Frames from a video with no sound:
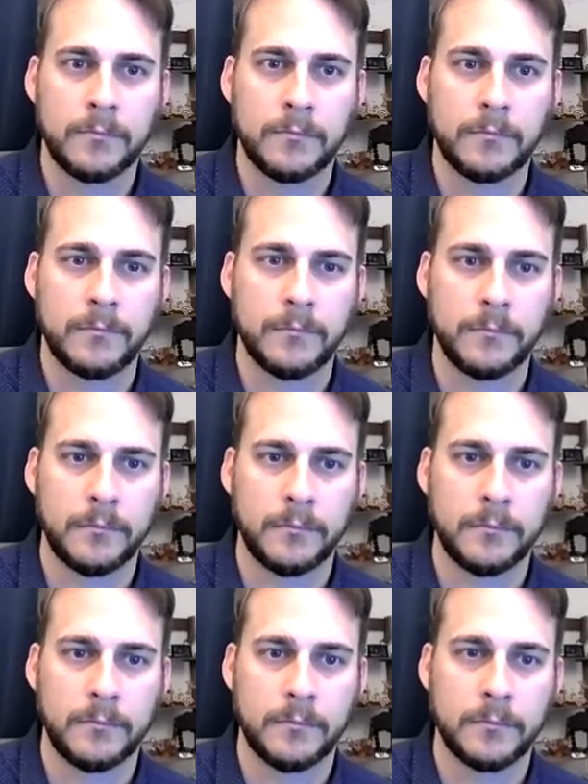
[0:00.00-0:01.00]

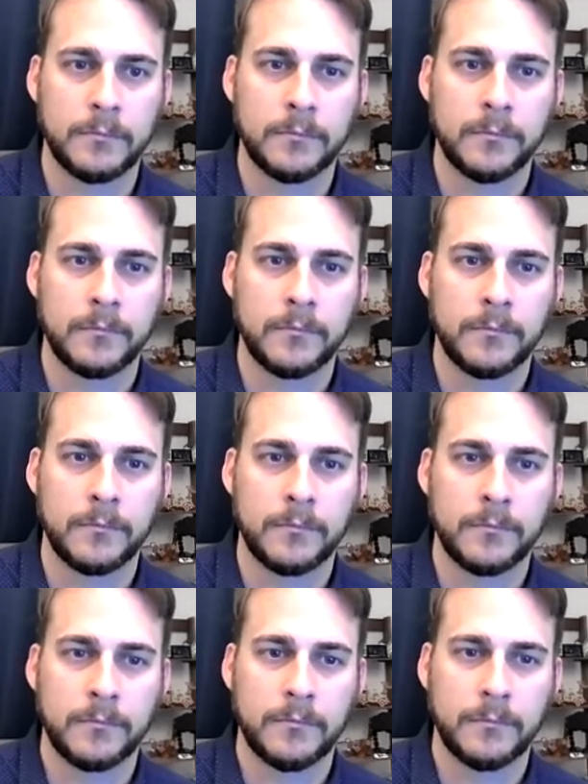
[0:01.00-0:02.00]

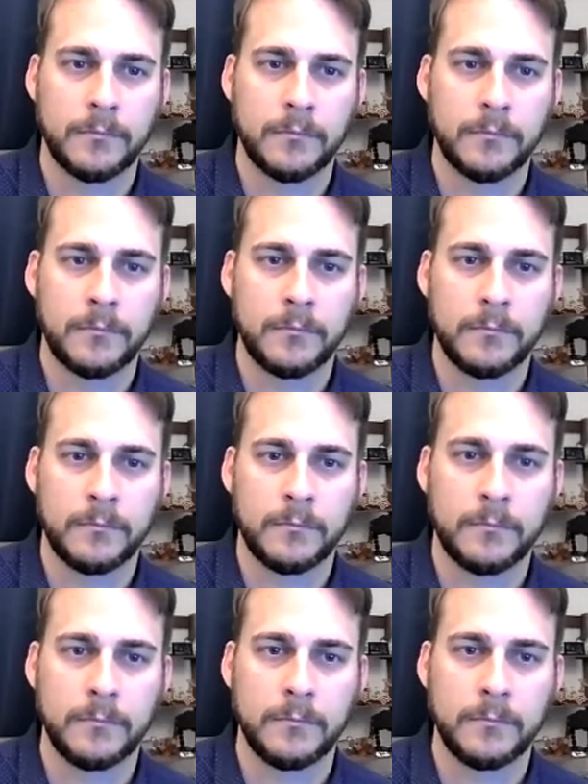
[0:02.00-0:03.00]

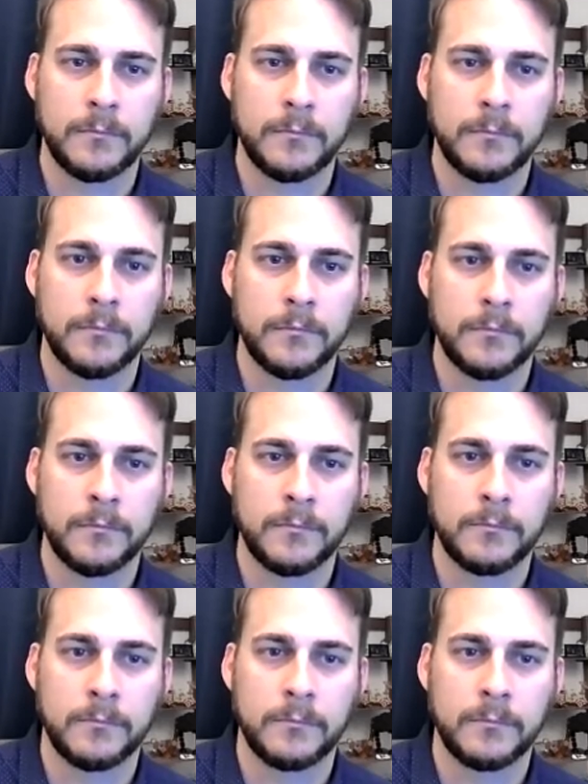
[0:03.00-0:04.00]

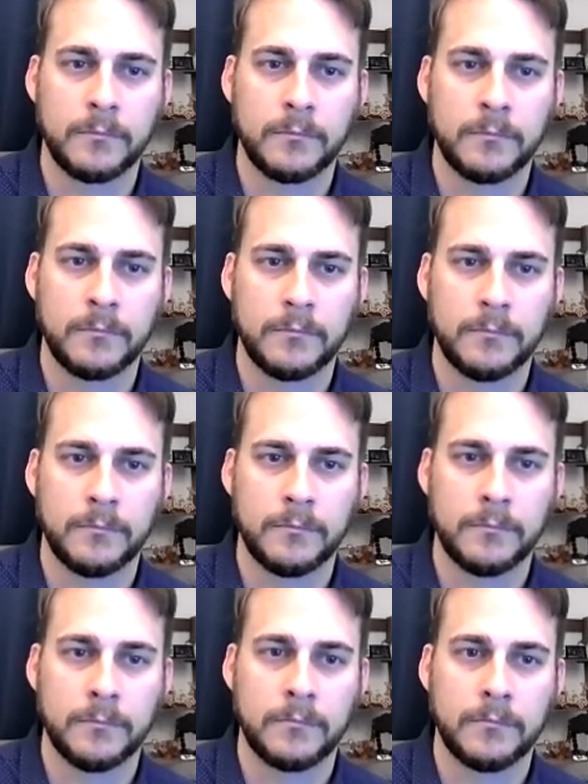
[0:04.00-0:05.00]
(not speaking)